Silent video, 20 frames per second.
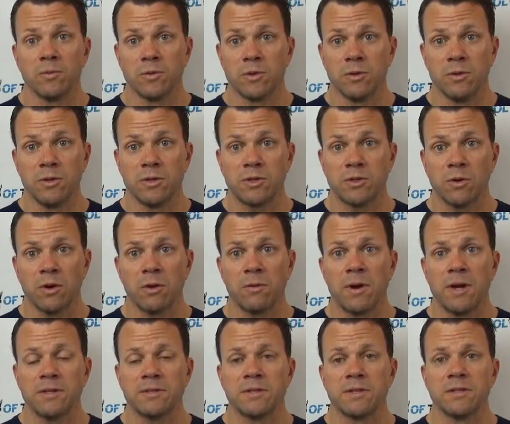doing shorter
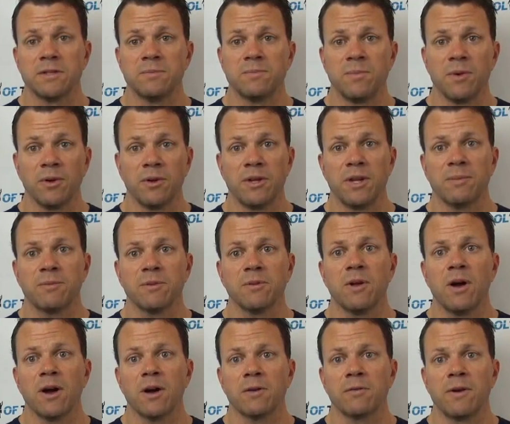races, building up to
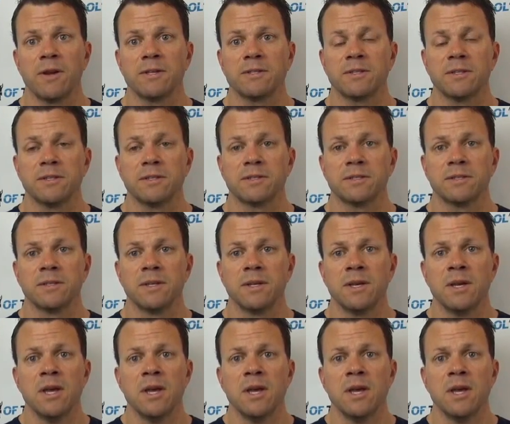longer races,